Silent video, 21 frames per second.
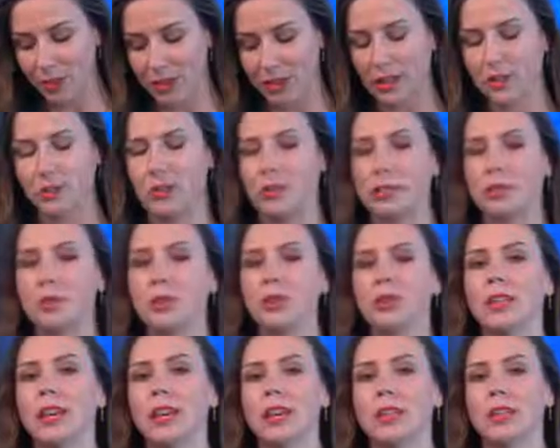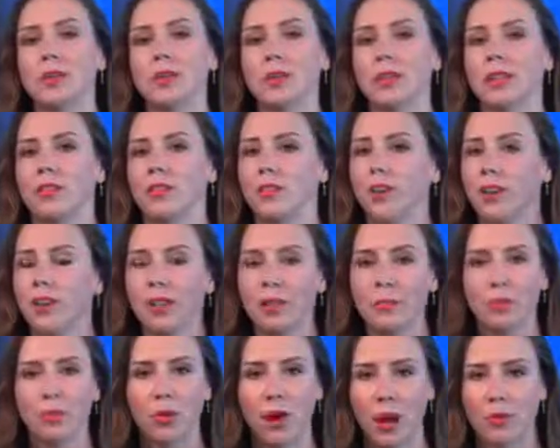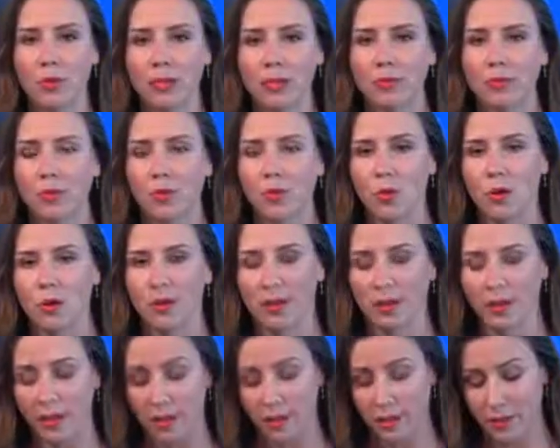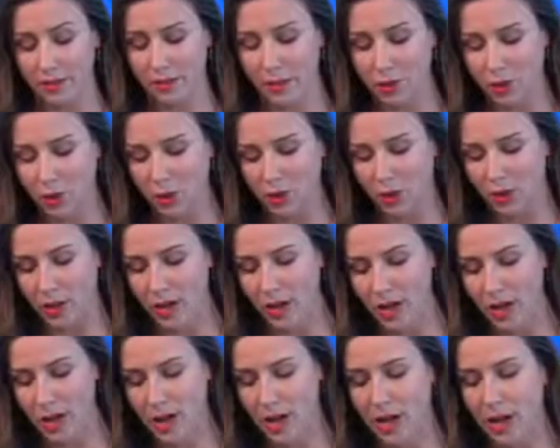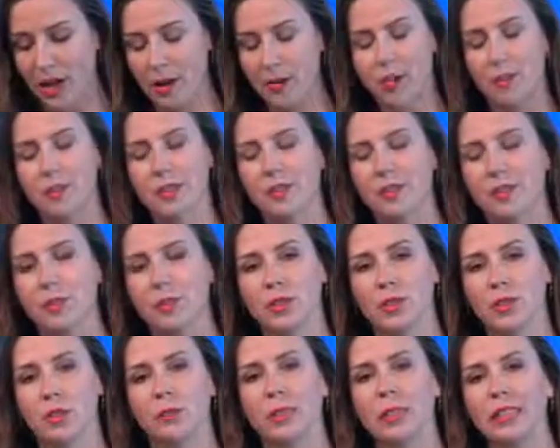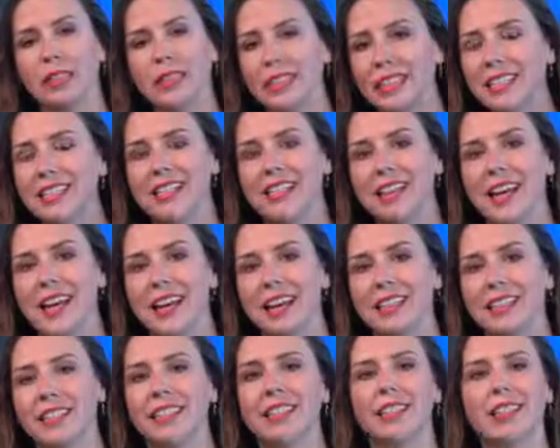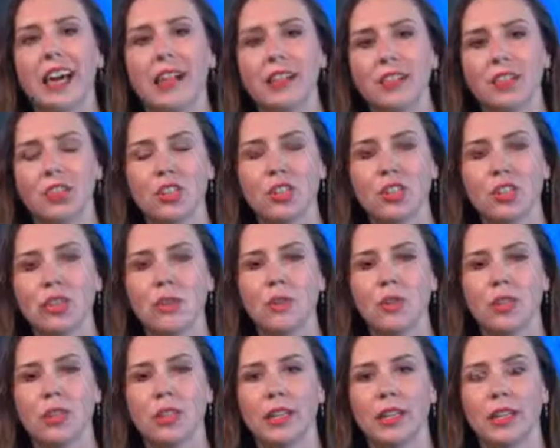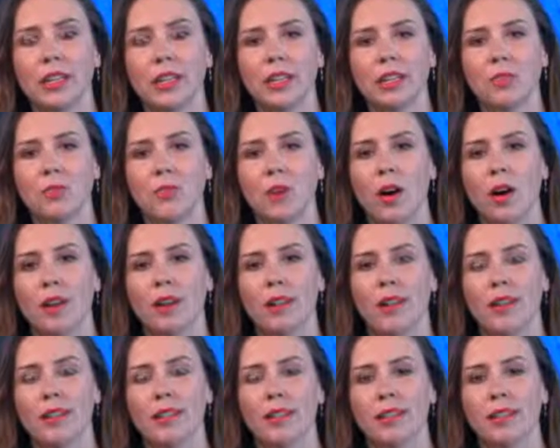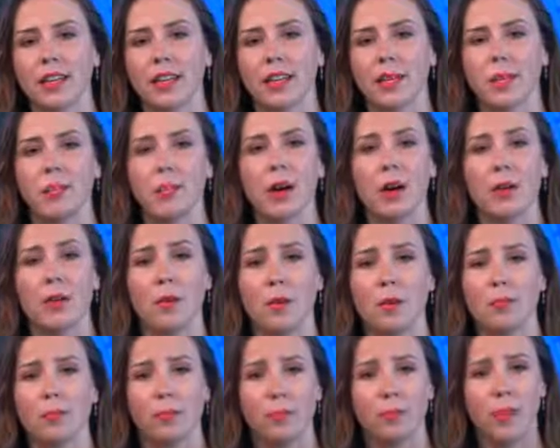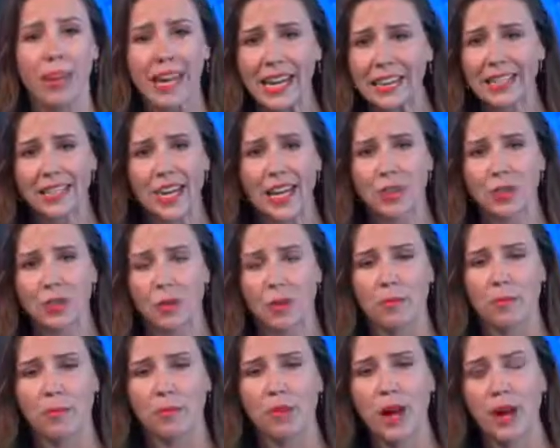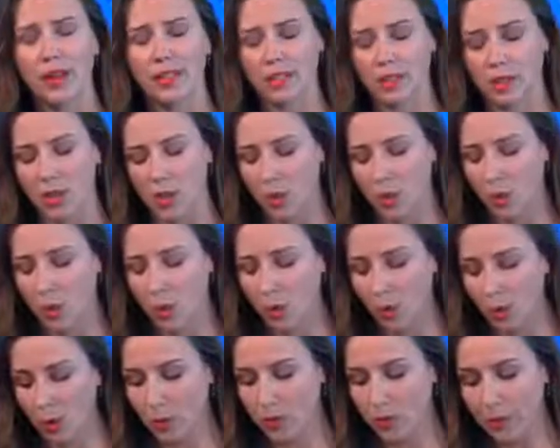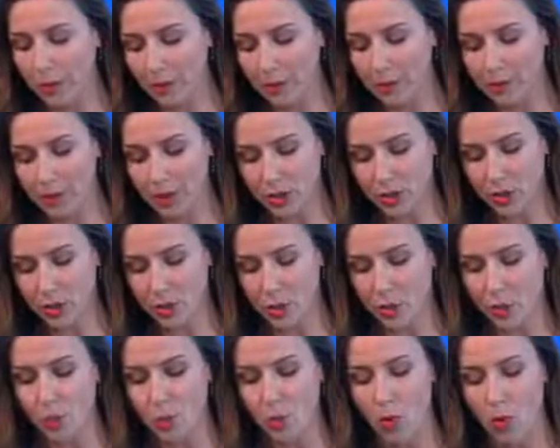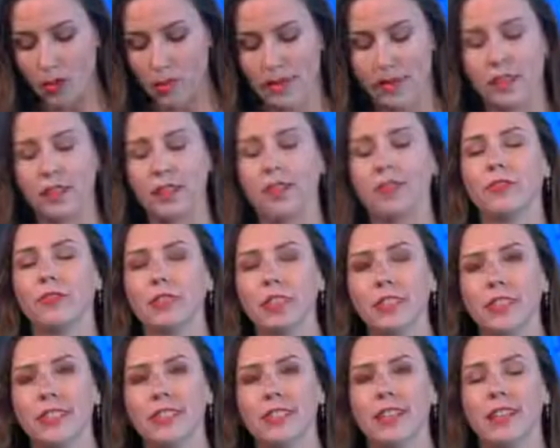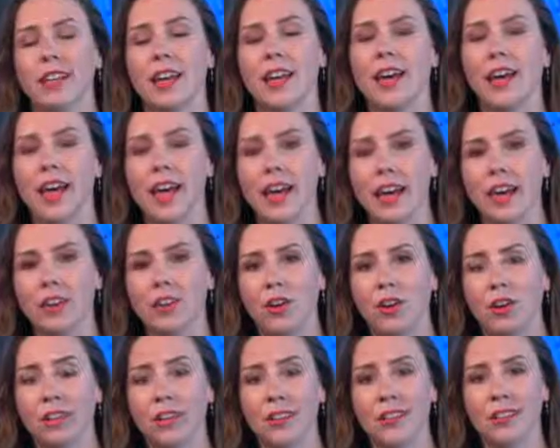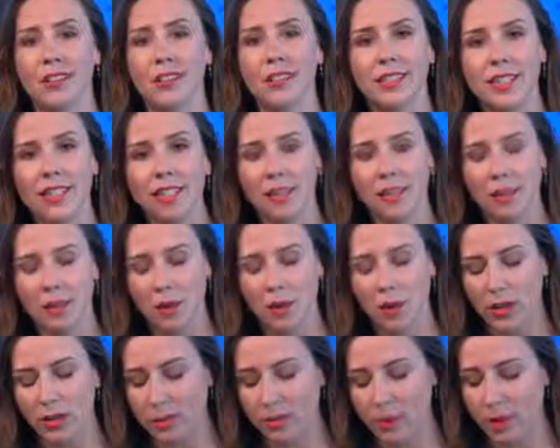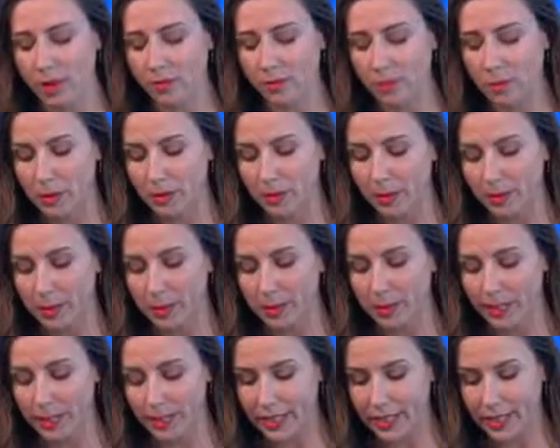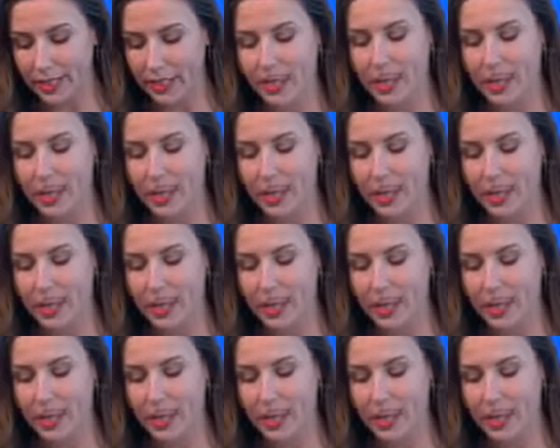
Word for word: He was communicating with a very prominent foreign uh, official, uh, but there was a politicized intelligence community as well as a, a anti Trump press who very much so wanted Flynn's head on a stick. They wanted him out from the very beginning.